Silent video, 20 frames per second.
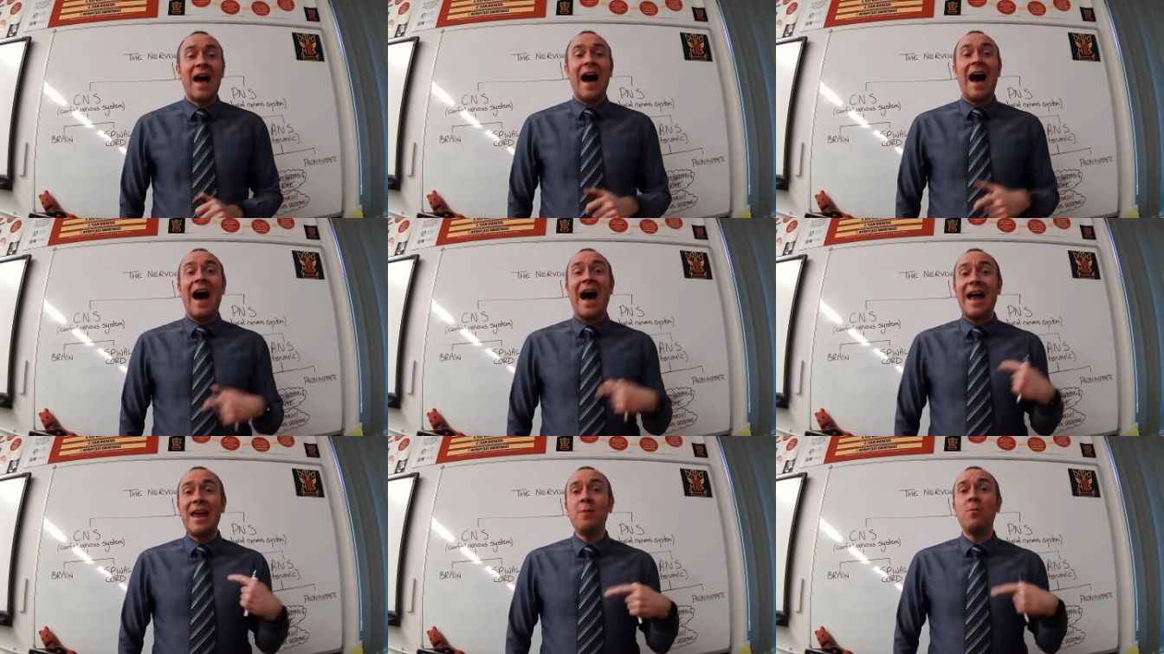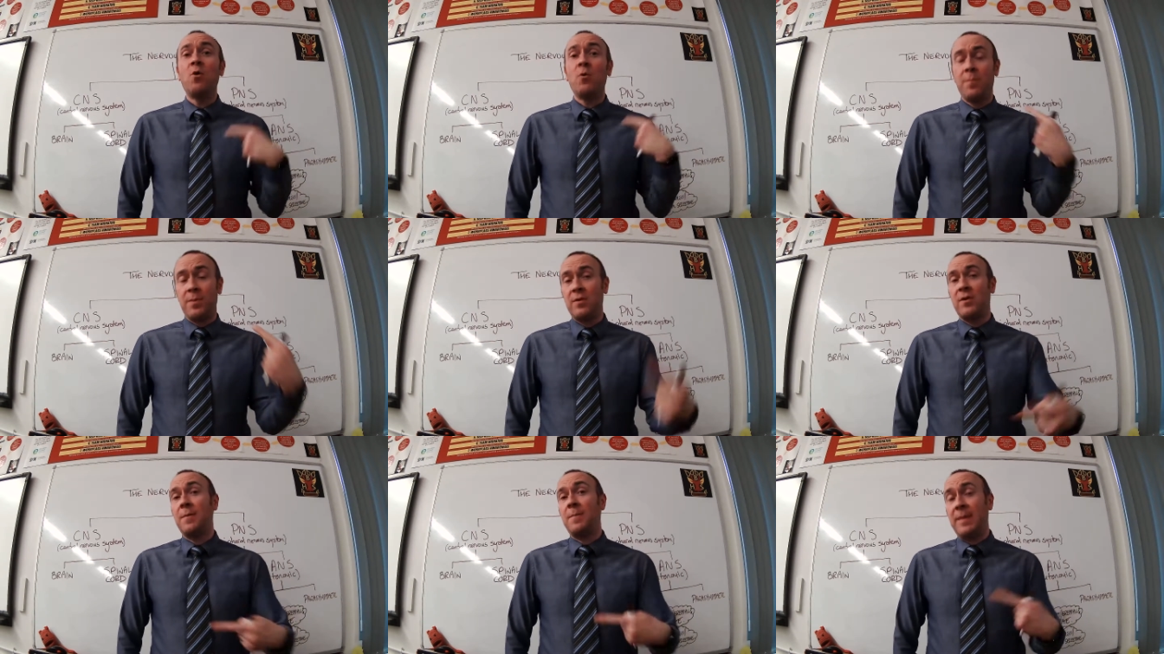I will
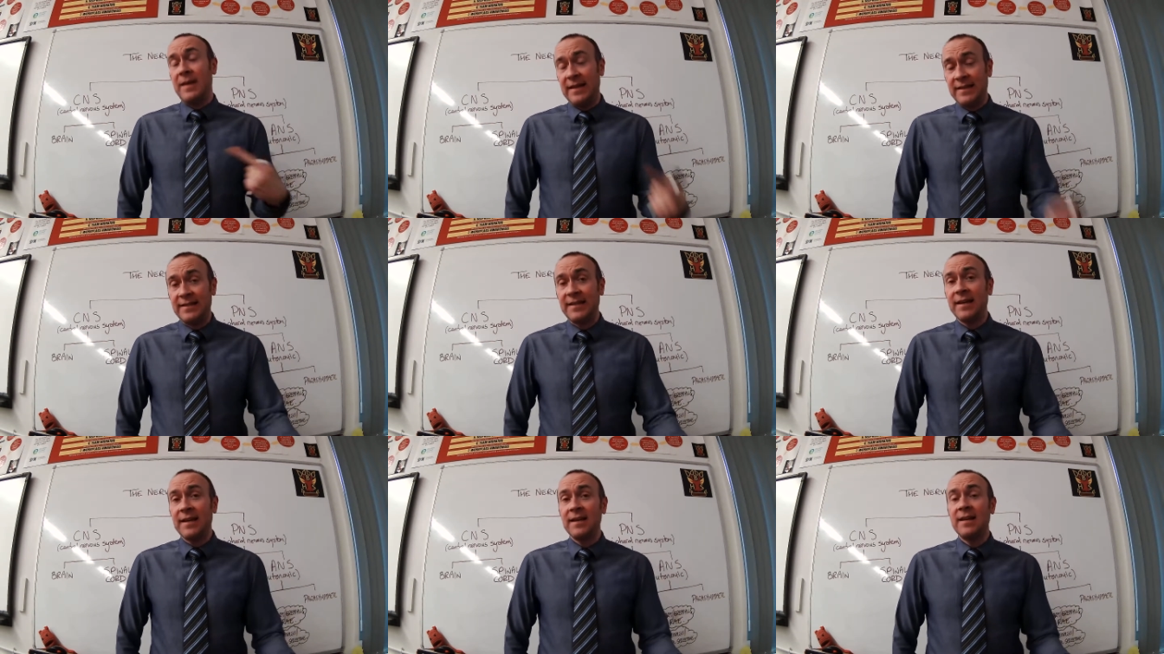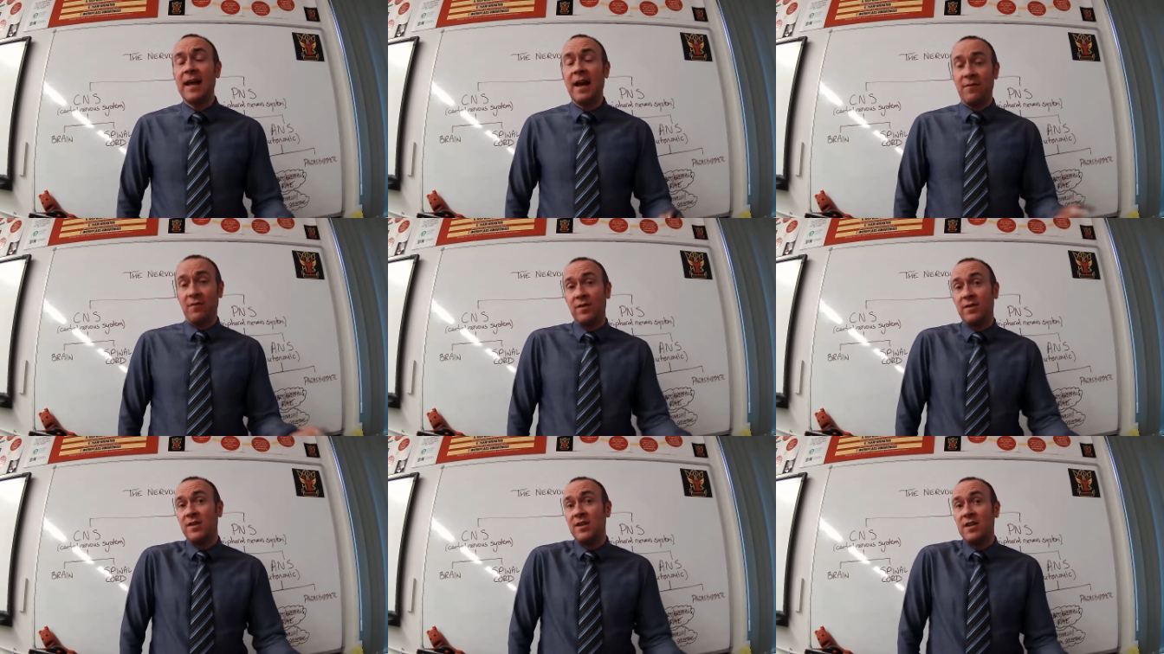be repeating
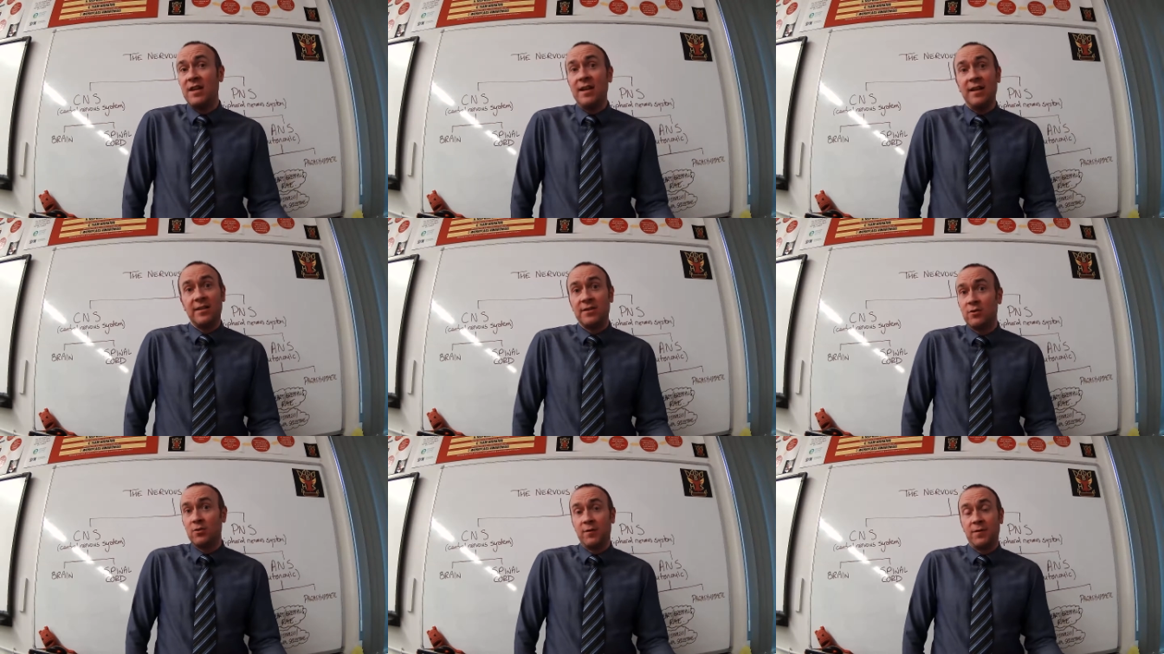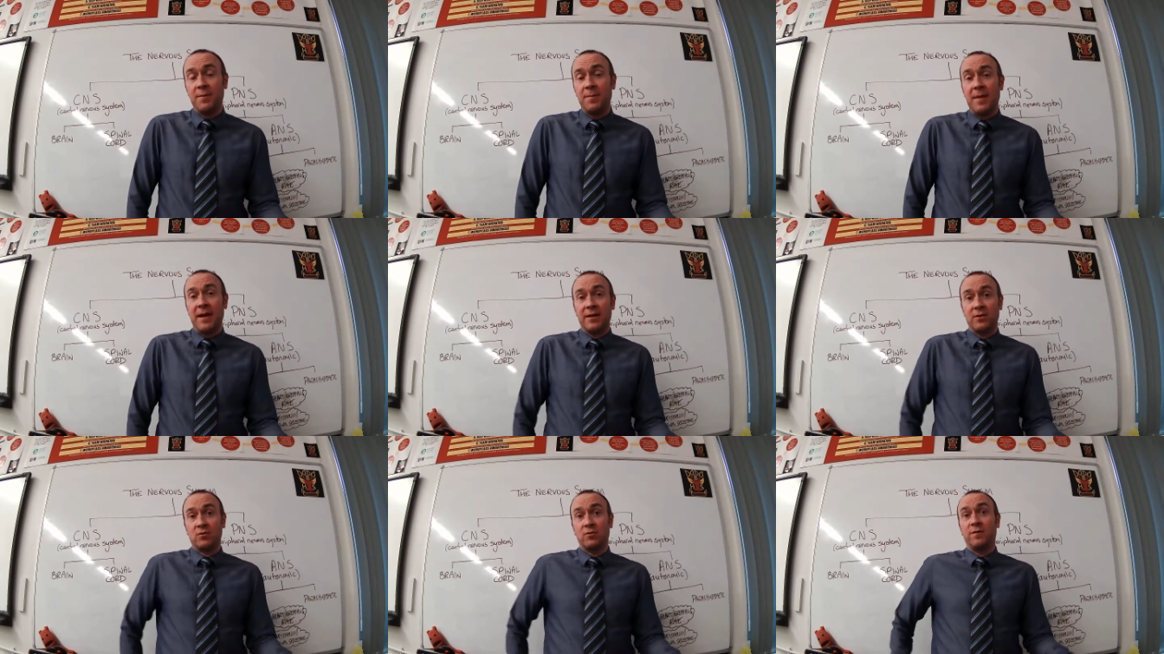everything you need to know from
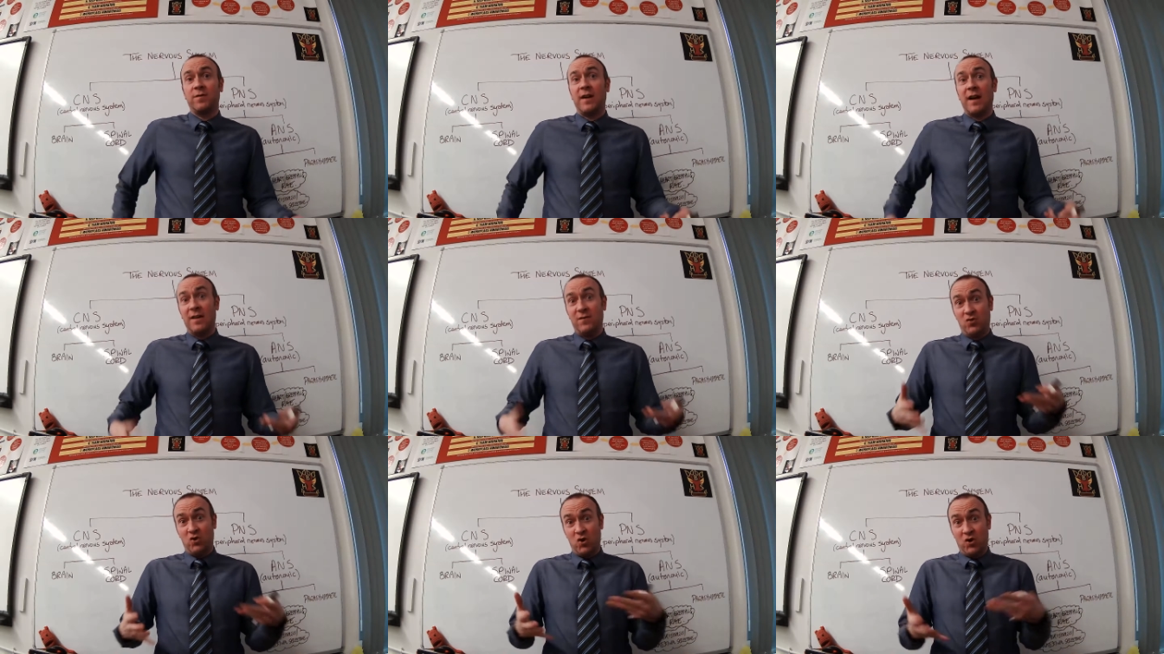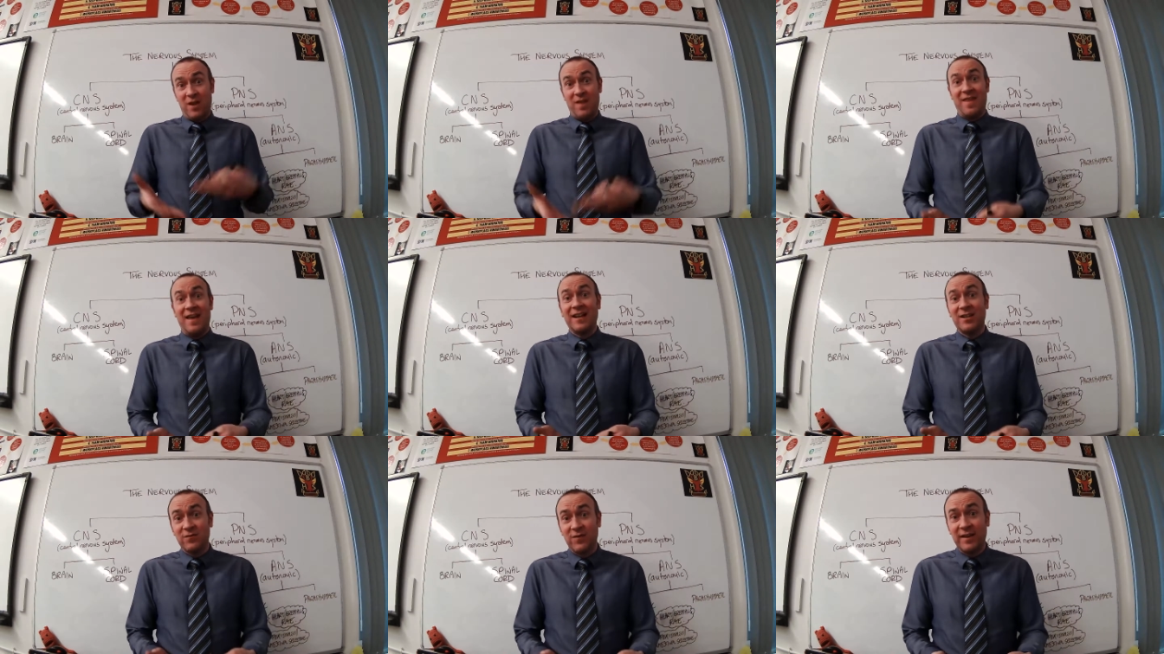National 5 during
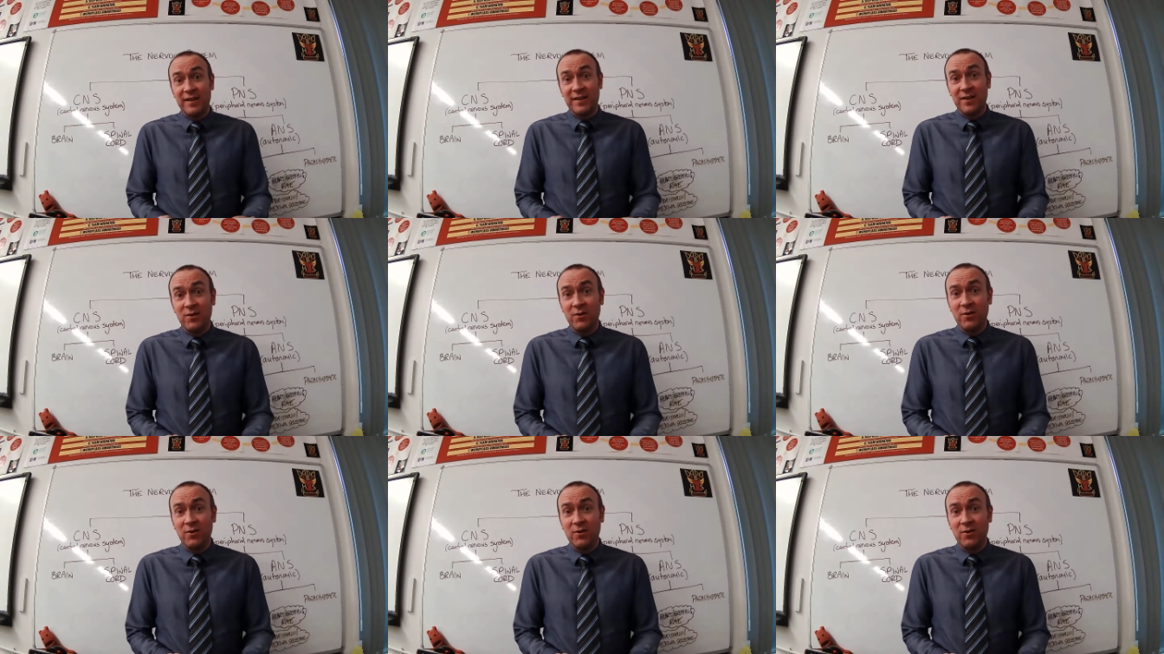this video,